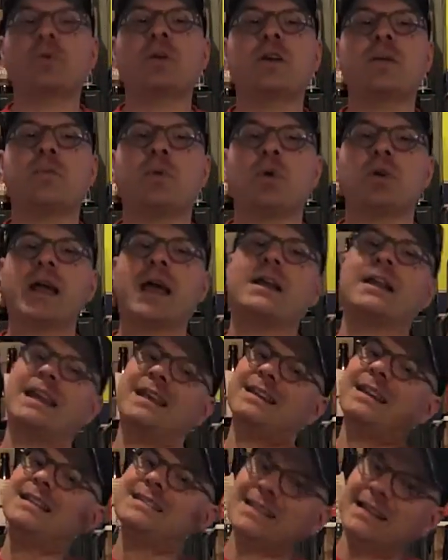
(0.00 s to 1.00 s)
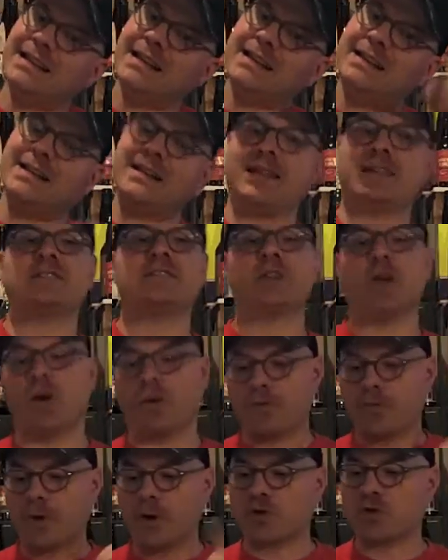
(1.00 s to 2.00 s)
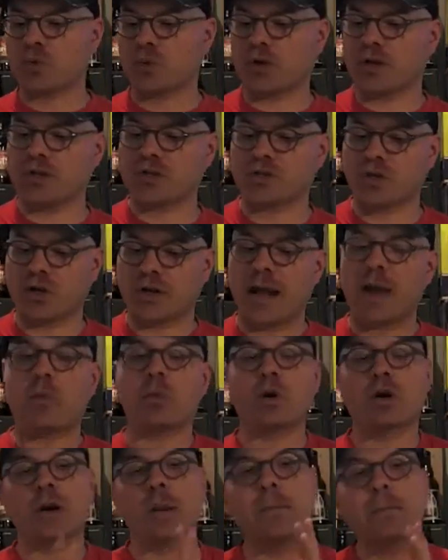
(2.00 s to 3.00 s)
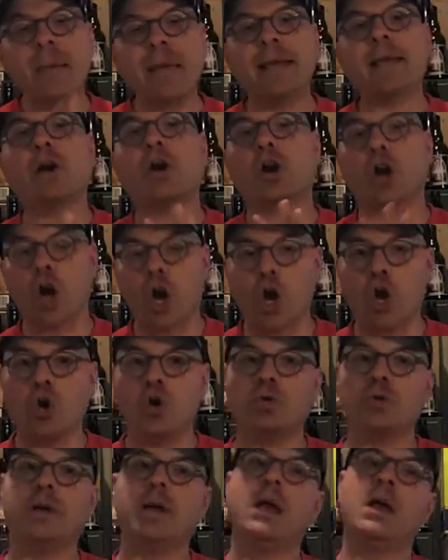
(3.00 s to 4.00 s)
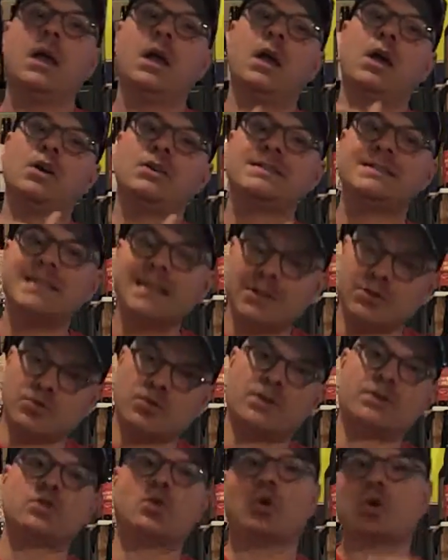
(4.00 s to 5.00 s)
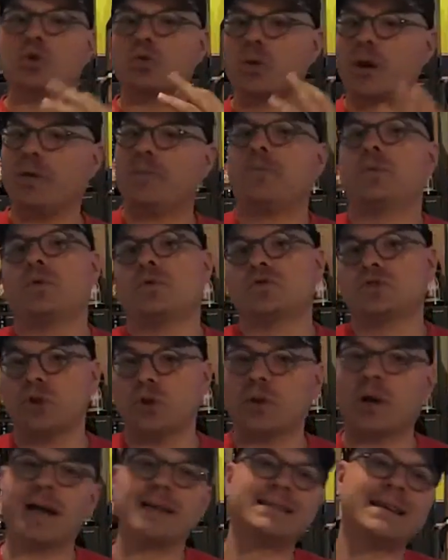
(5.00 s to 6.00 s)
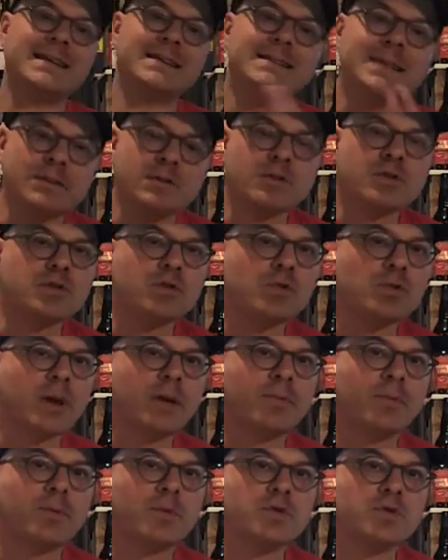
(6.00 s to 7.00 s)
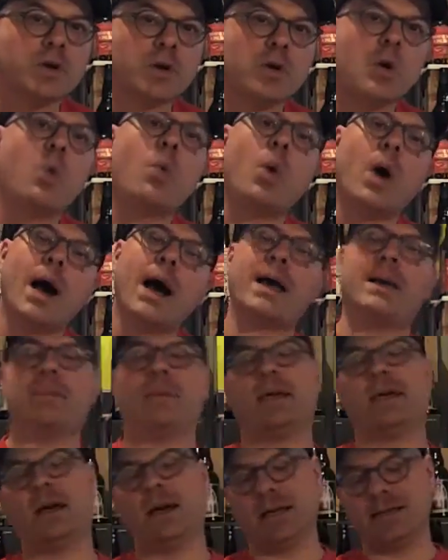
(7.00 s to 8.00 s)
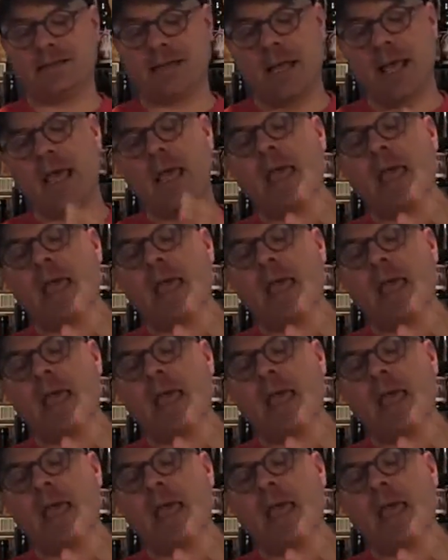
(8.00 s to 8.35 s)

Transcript: pre-poured out, and let's get into this. So first we're going to start out, we're going to make our own citrus or grapefruit soda. I say citrus or grapefruit soda, why? Because